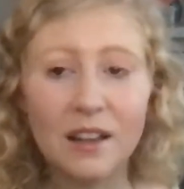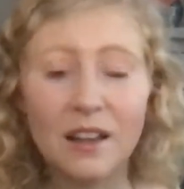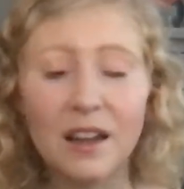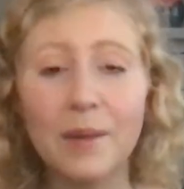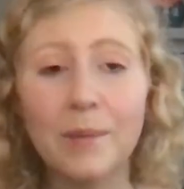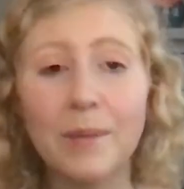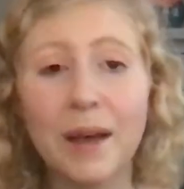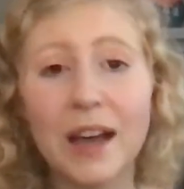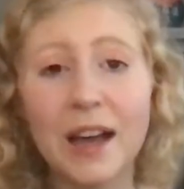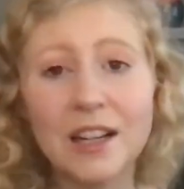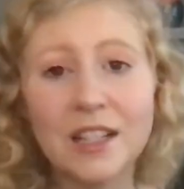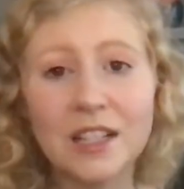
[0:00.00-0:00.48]

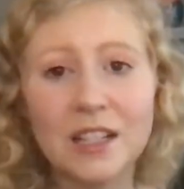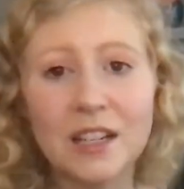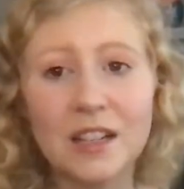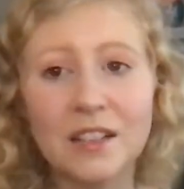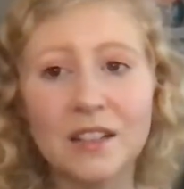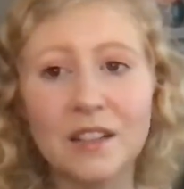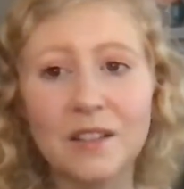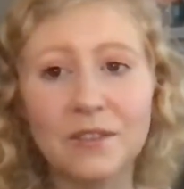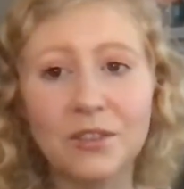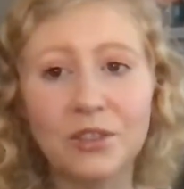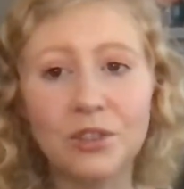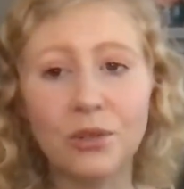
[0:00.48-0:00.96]

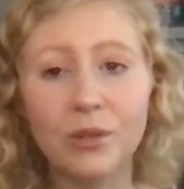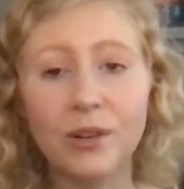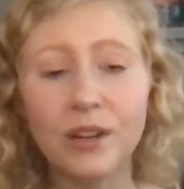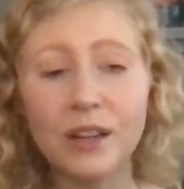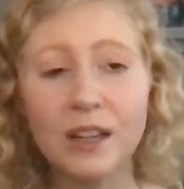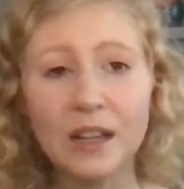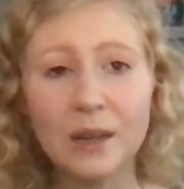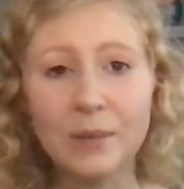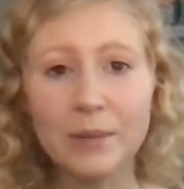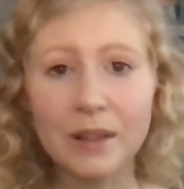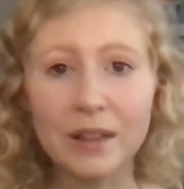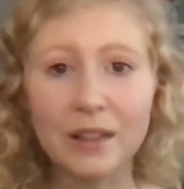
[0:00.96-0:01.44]
imaginative,
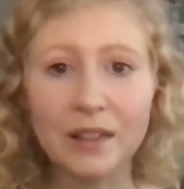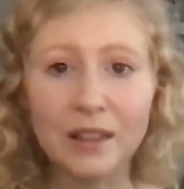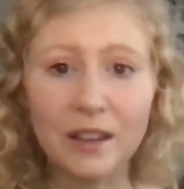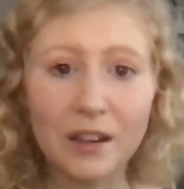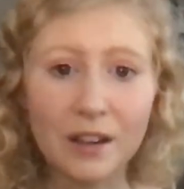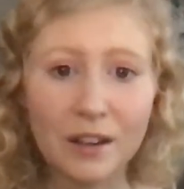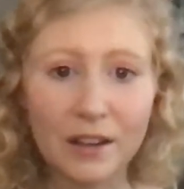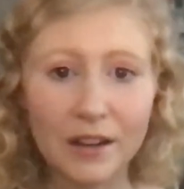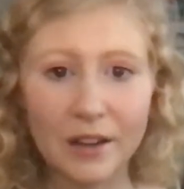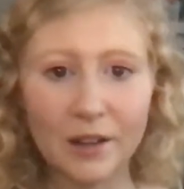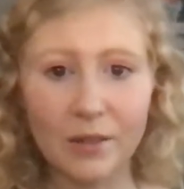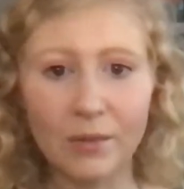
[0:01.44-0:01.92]
dream,
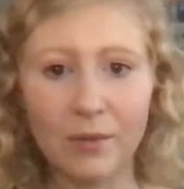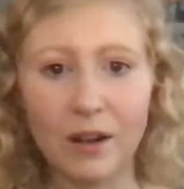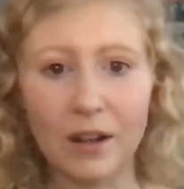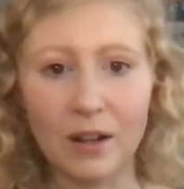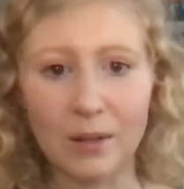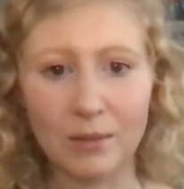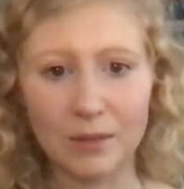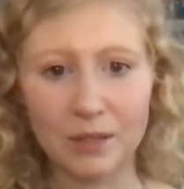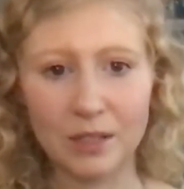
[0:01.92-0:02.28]
etheric realm.